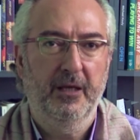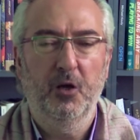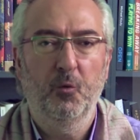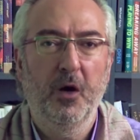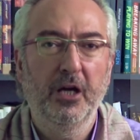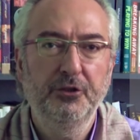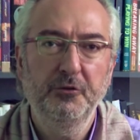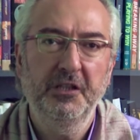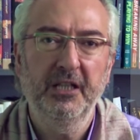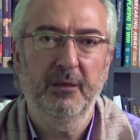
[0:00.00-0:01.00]
And why do
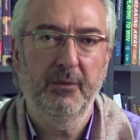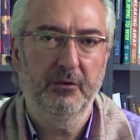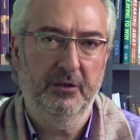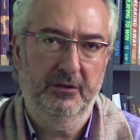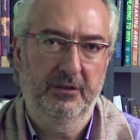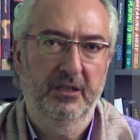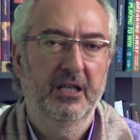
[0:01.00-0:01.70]
you care about it?